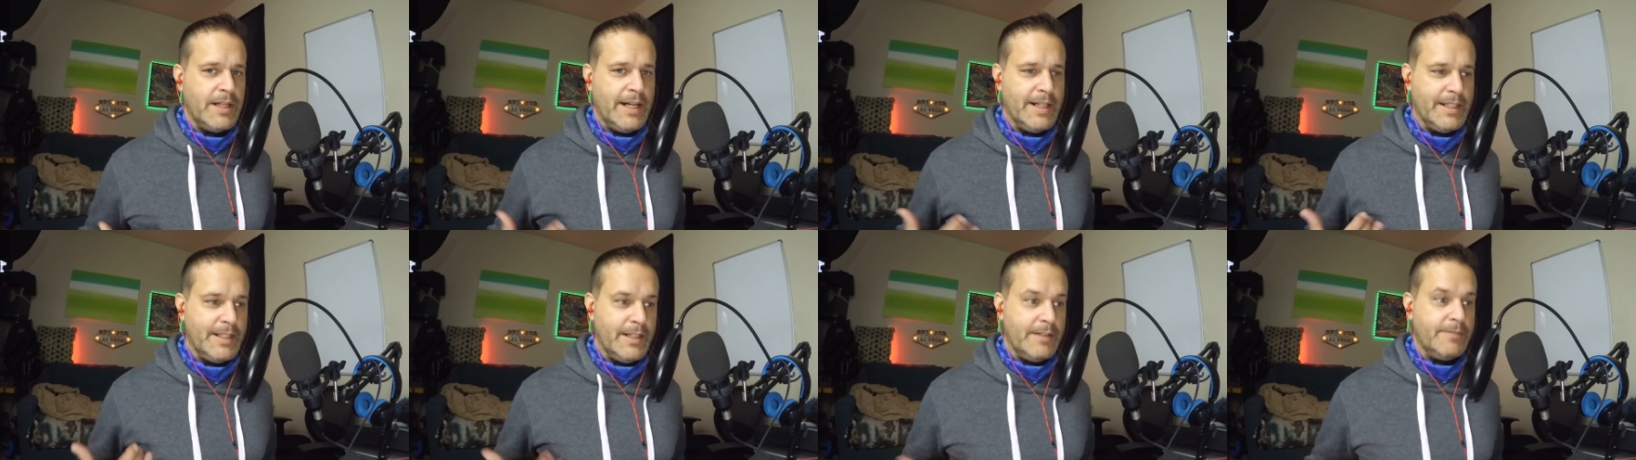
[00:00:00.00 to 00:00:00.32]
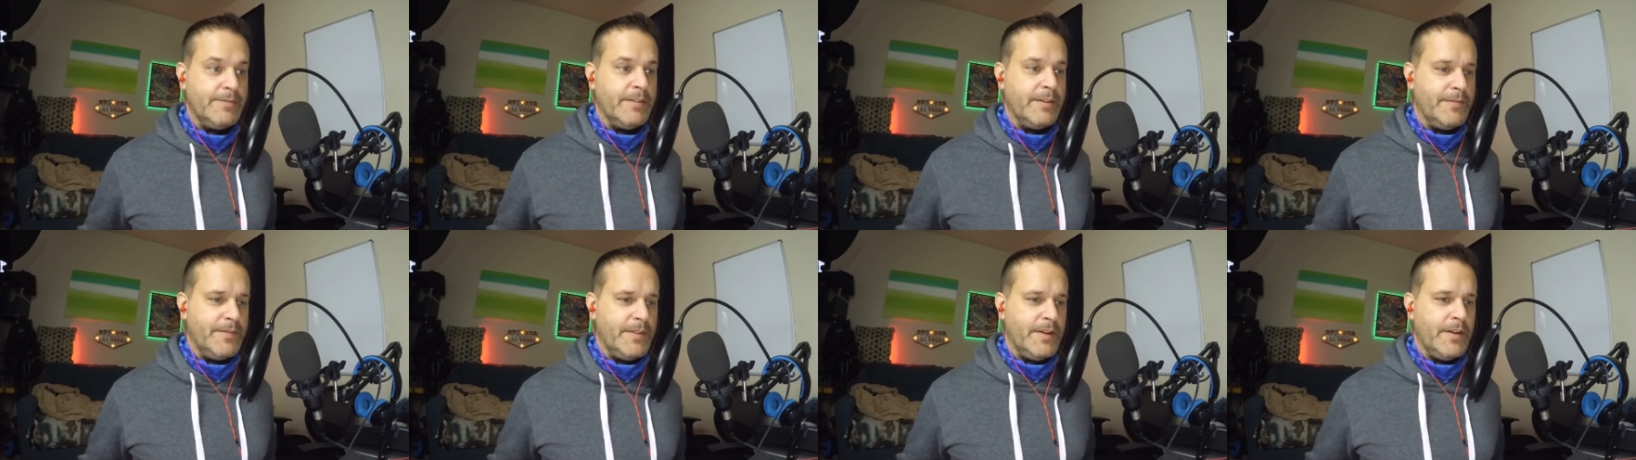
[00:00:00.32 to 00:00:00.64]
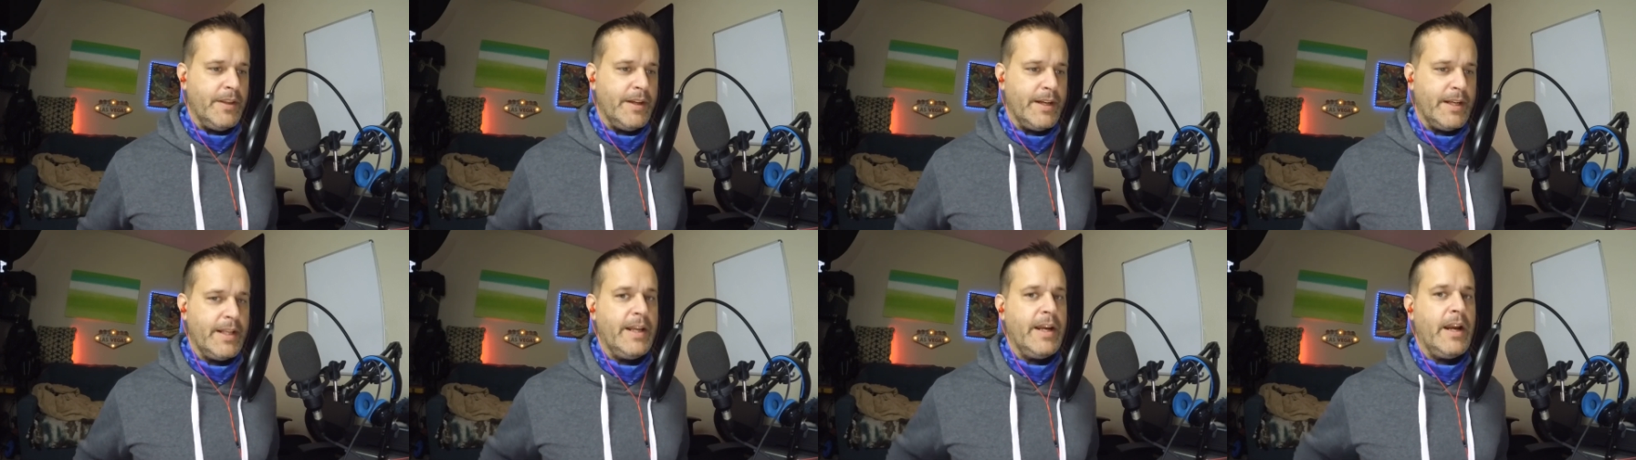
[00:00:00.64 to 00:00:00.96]
I definitely feel
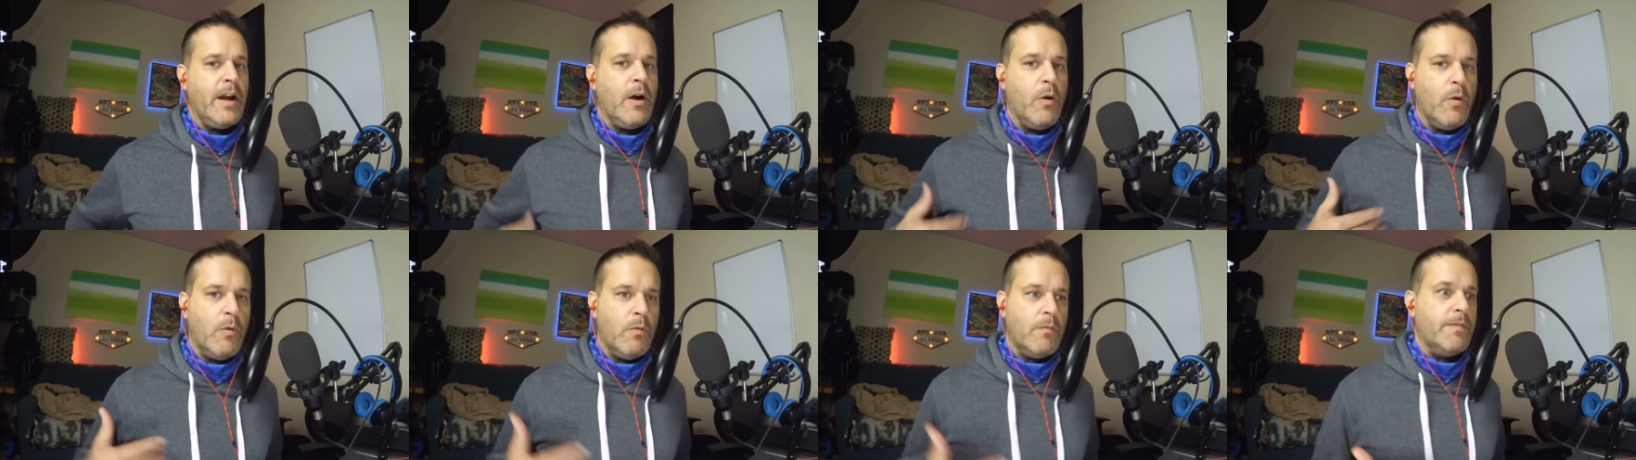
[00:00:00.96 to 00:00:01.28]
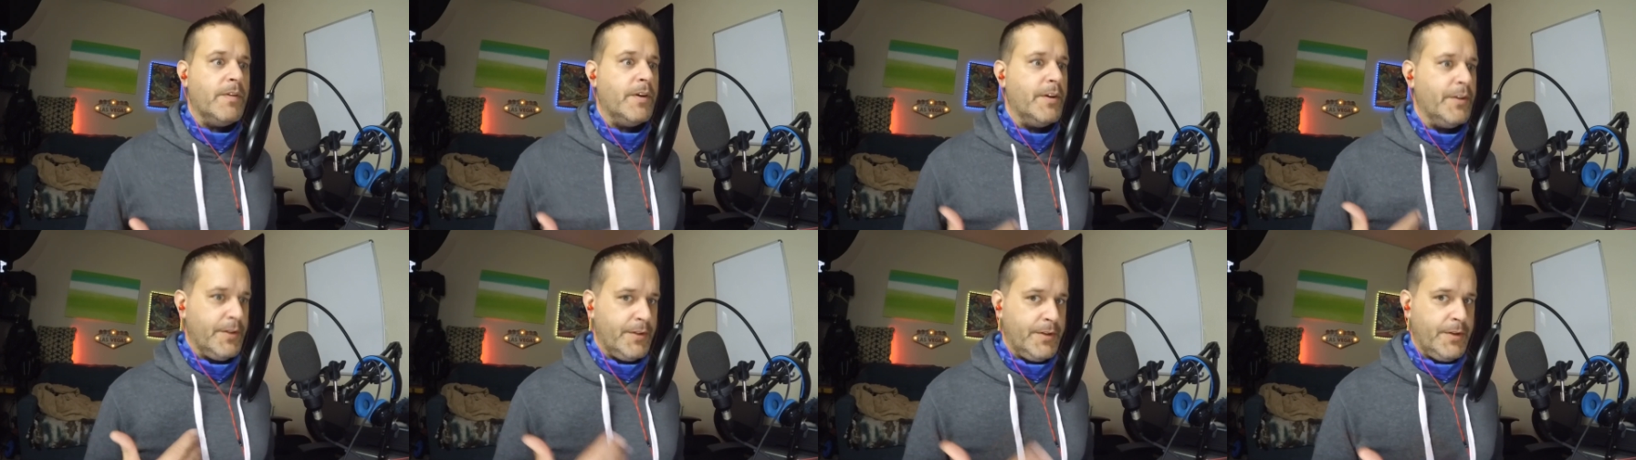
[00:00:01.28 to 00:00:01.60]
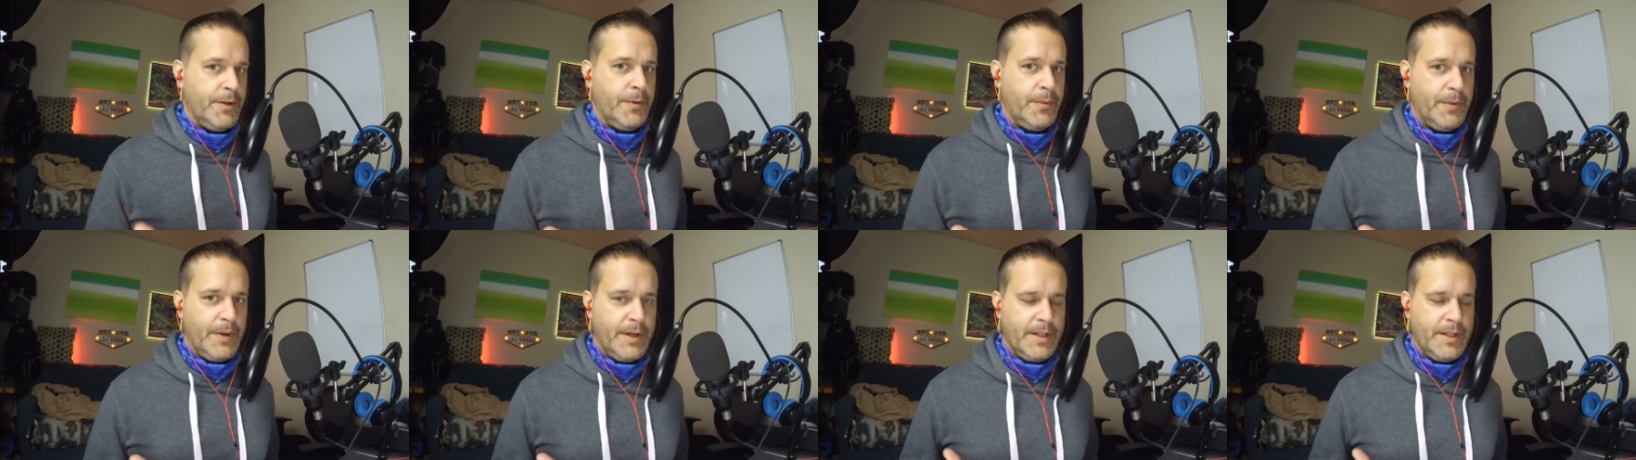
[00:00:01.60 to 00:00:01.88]
like I overdo